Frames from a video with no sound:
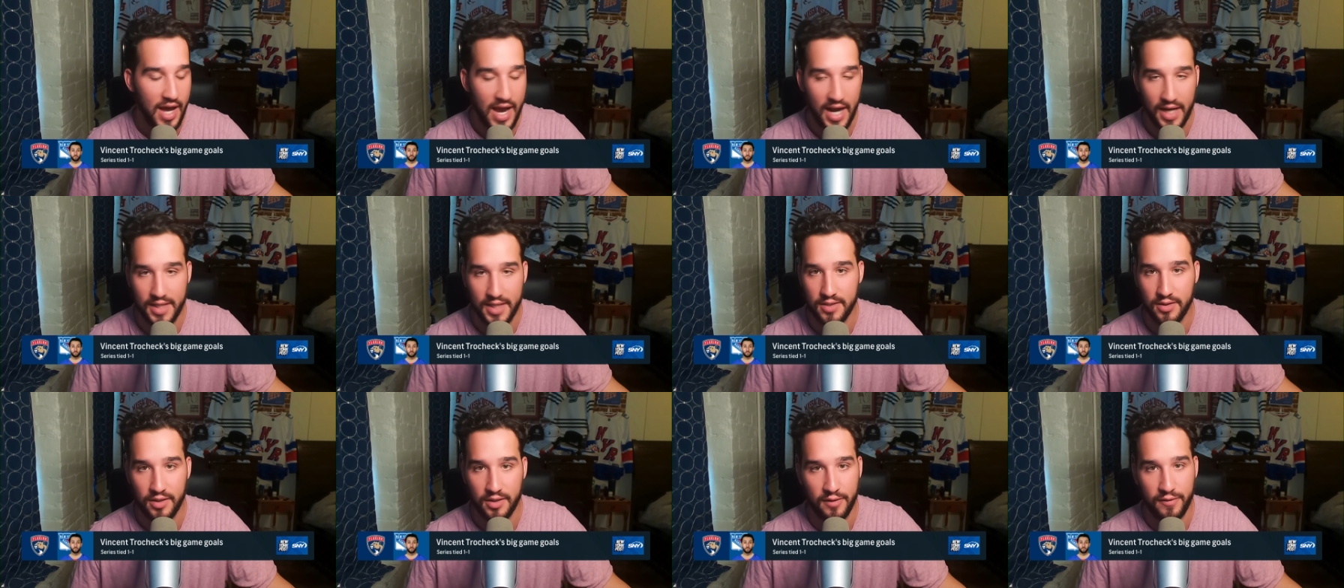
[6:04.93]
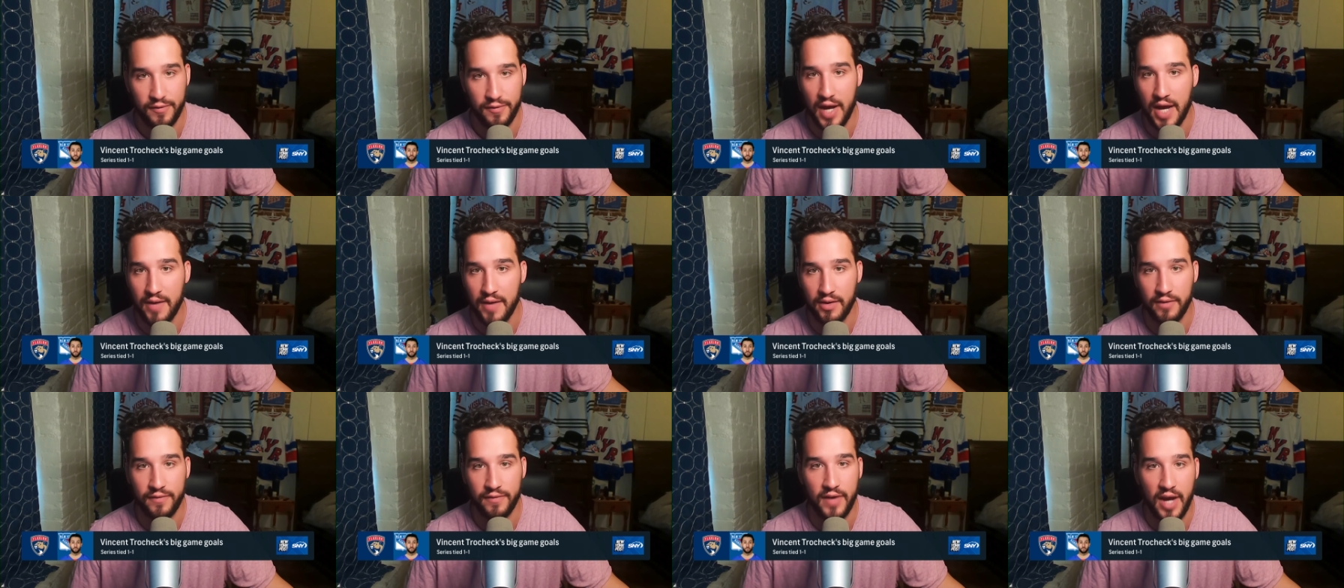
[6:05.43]
excellent at
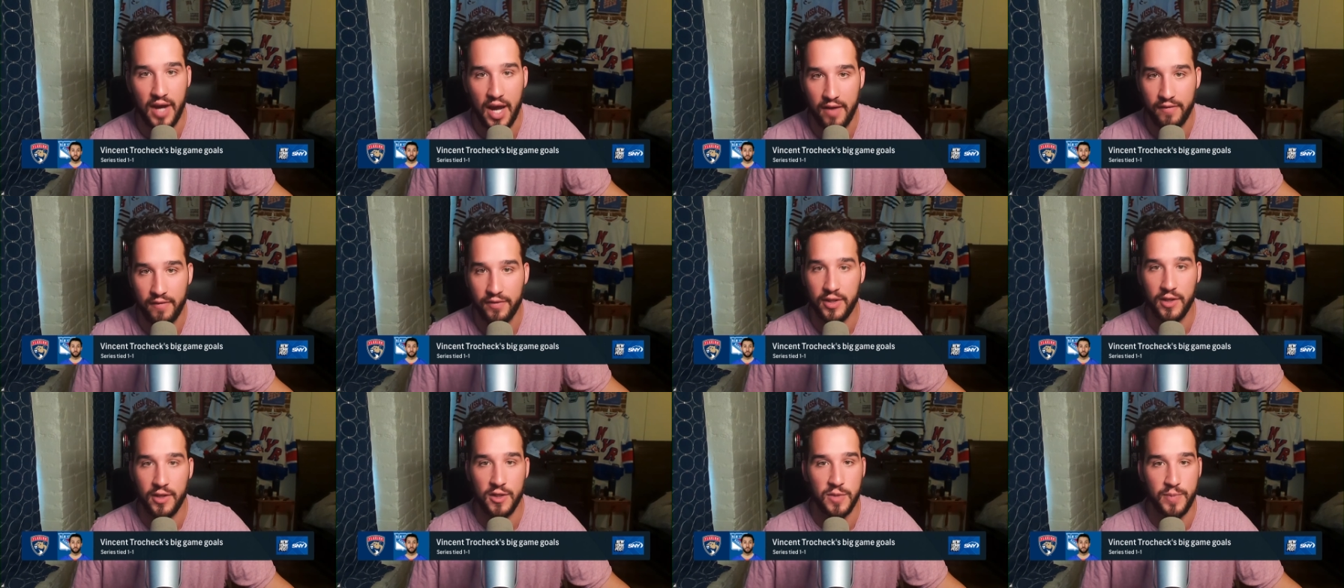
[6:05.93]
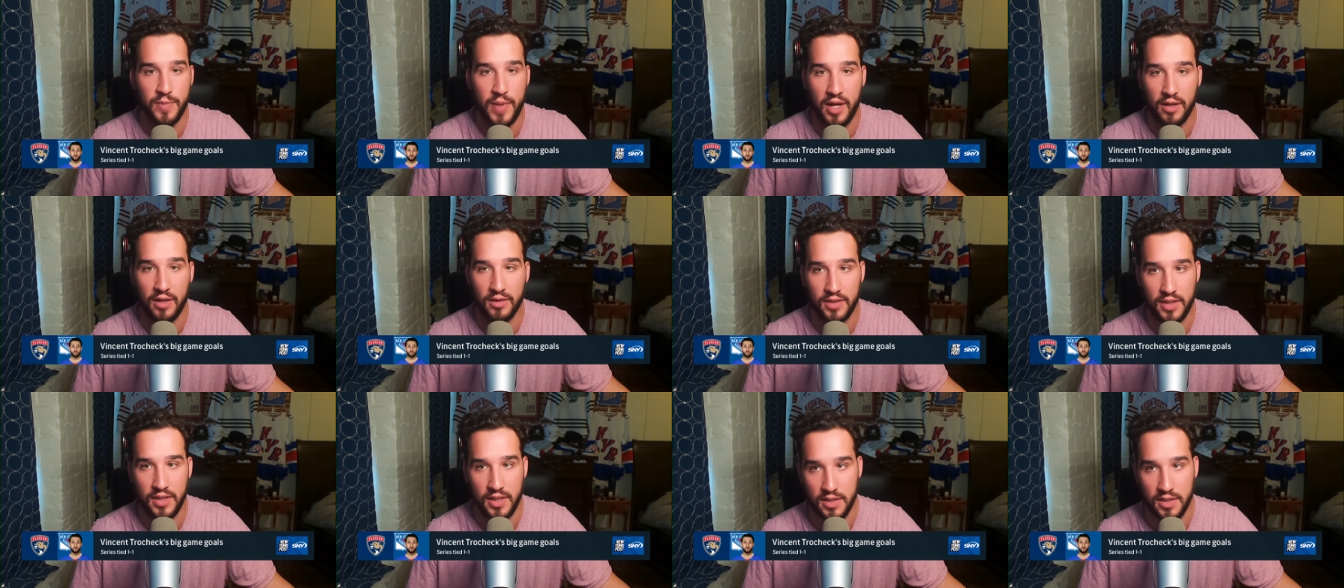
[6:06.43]
five on five, kills
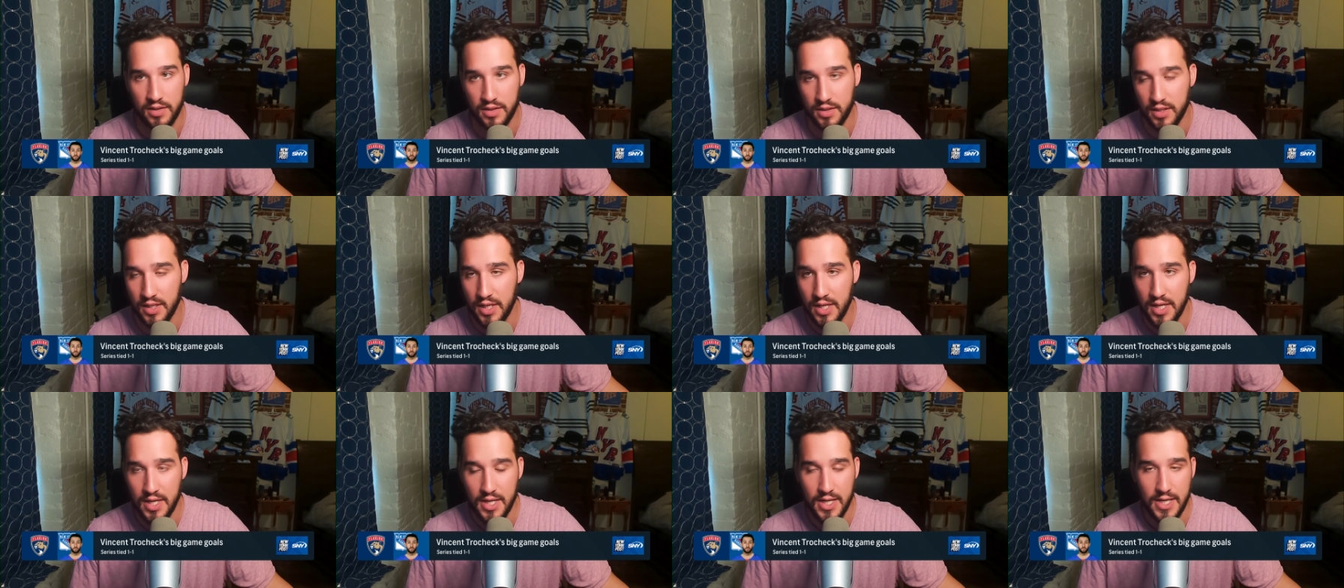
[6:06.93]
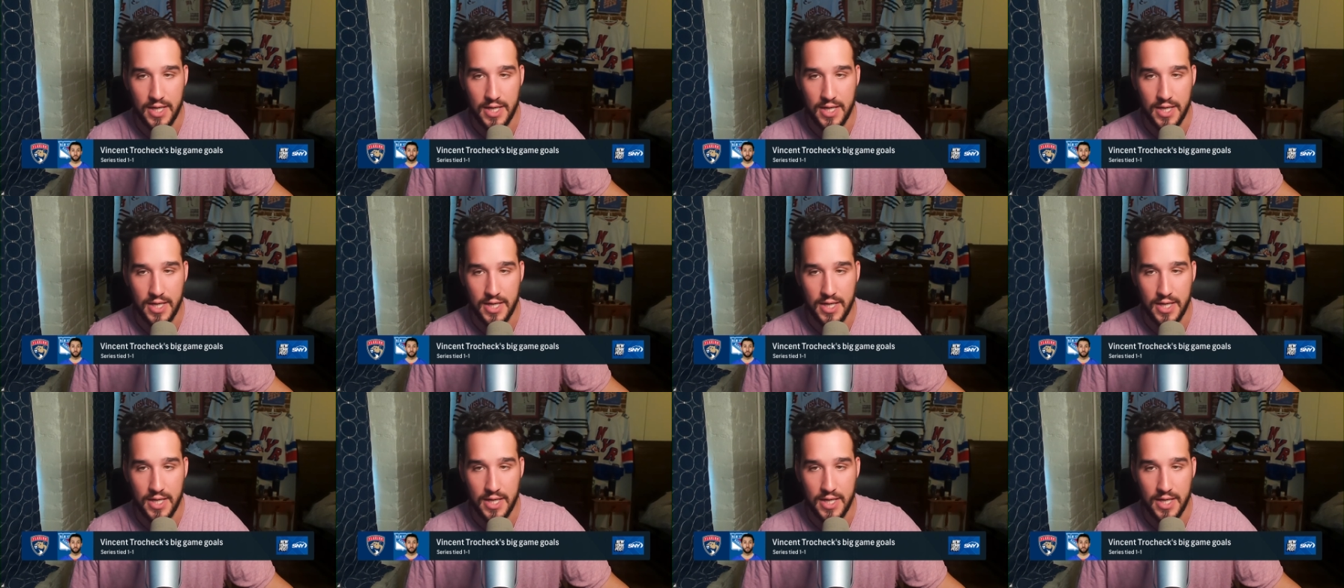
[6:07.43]
penalties,